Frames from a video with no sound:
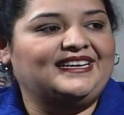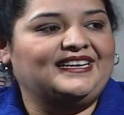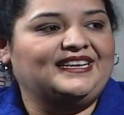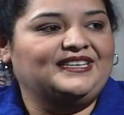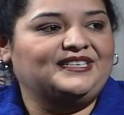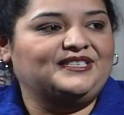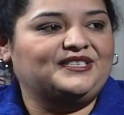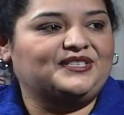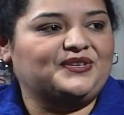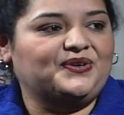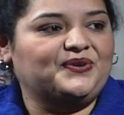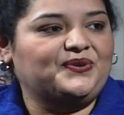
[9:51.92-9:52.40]

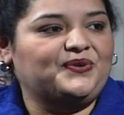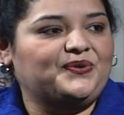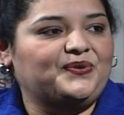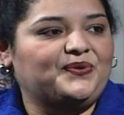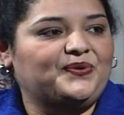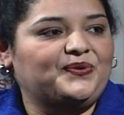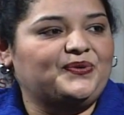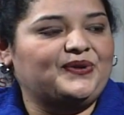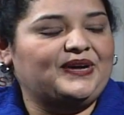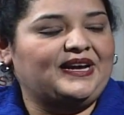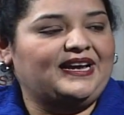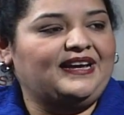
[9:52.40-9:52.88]

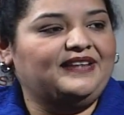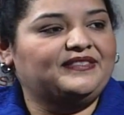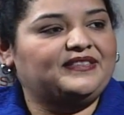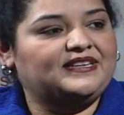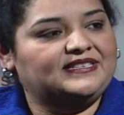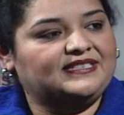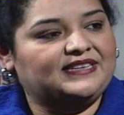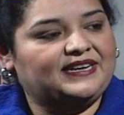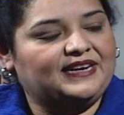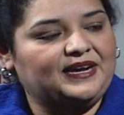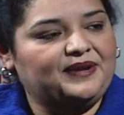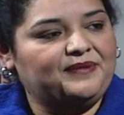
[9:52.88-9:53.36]
So at the
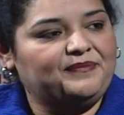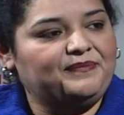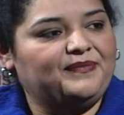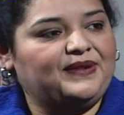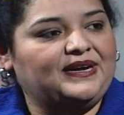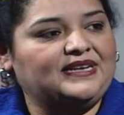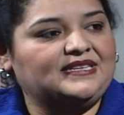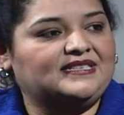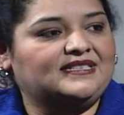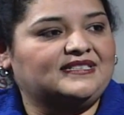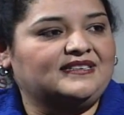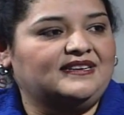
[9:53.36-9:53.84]
time,
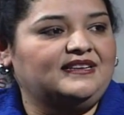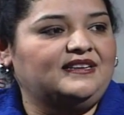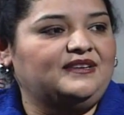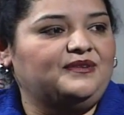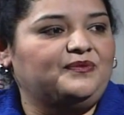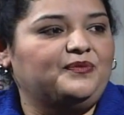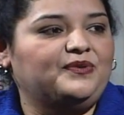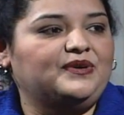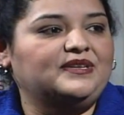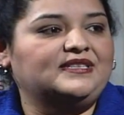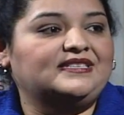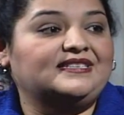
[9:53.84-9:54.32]
my son
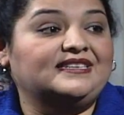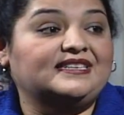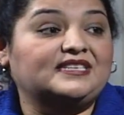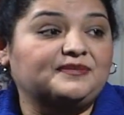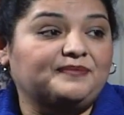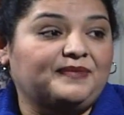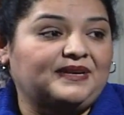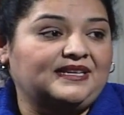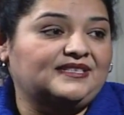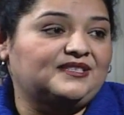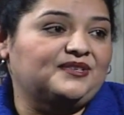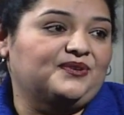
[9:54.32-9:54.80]
was 6
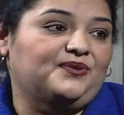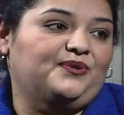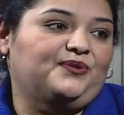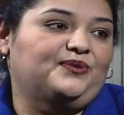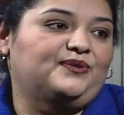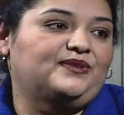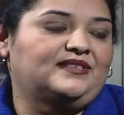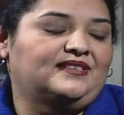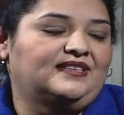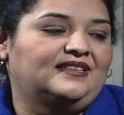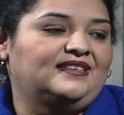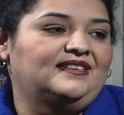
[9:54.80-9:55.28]
months
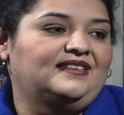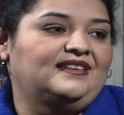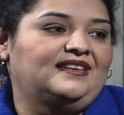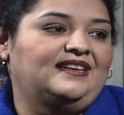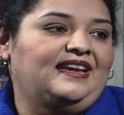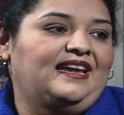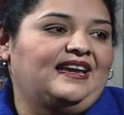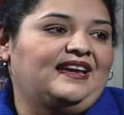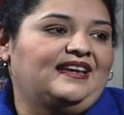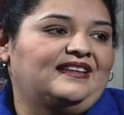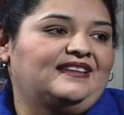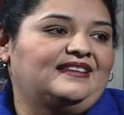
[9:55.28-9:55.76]
old,
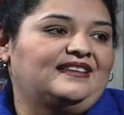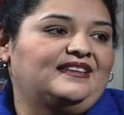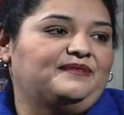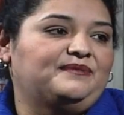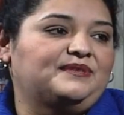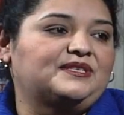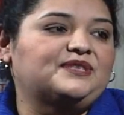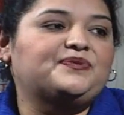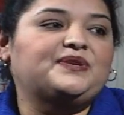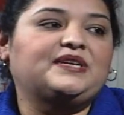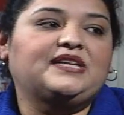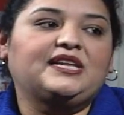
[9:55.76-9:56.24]
and it
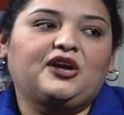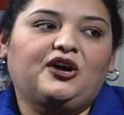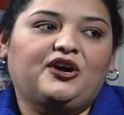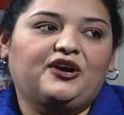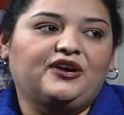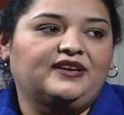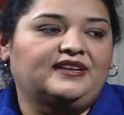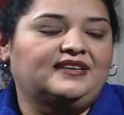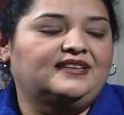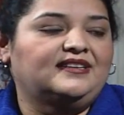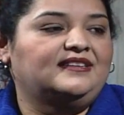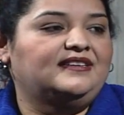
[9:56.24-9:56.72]
was really
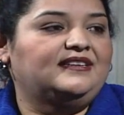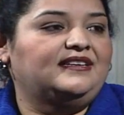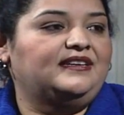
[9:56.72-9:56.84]
hard.